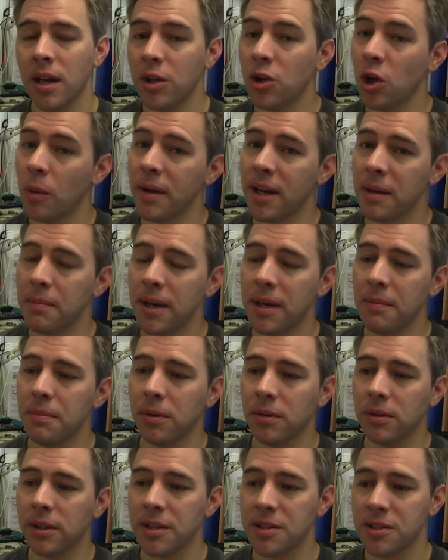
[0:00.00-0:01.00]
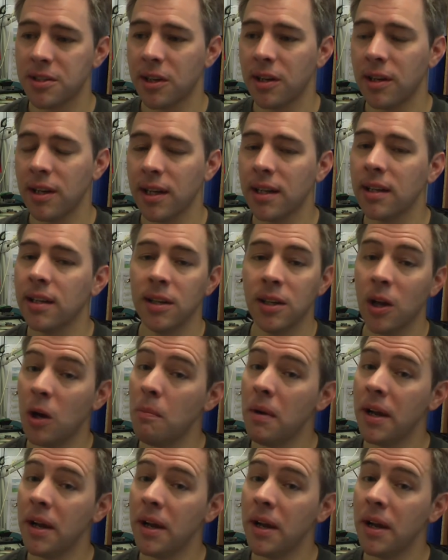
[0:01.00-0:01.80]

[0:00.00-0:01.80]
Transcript: not many people and certainly no